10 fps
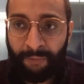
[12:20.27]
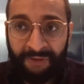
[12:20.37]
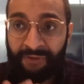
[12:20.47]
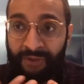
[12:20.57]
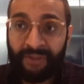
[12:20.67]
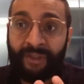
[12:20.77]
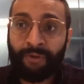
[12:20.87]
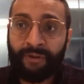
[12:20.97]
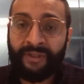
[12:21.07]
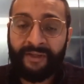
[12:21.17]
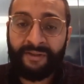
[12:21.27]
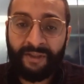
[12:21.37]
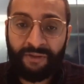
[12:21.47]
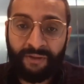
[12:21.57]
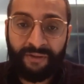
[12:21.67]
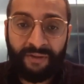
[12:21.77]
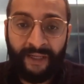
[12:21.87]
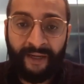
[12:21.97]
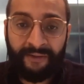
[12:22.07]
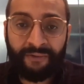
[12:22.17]
It wasn't just computer science teachers
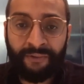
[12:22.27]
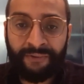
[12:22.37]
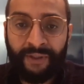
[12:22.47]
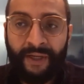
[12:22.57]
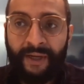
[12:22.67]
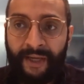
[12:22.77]
at high schools.